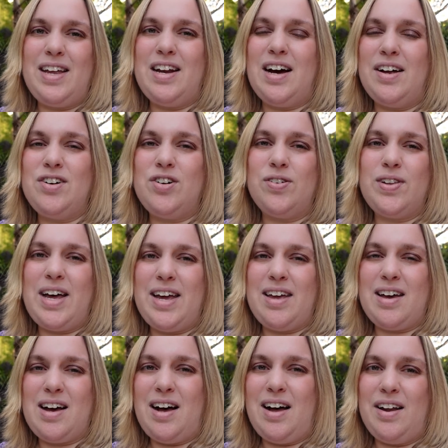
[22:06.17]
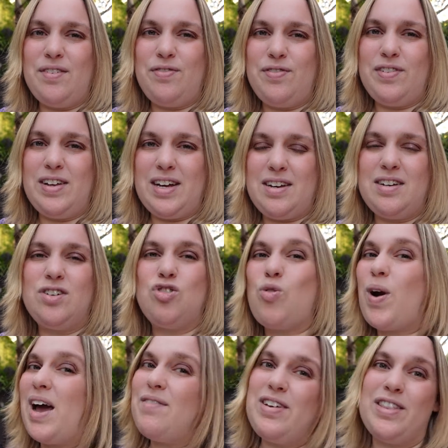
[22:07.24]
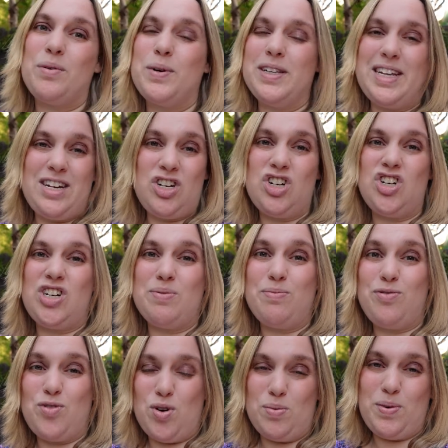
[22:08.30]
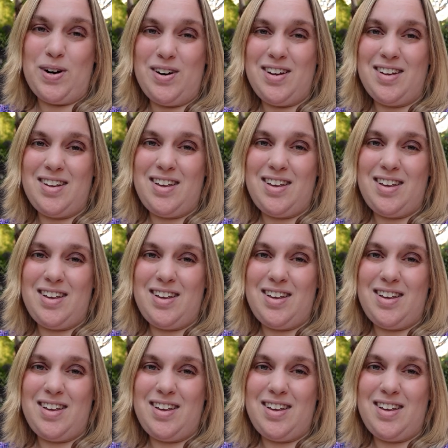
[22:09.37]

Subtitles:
an underlying conflict driving the relationship forward.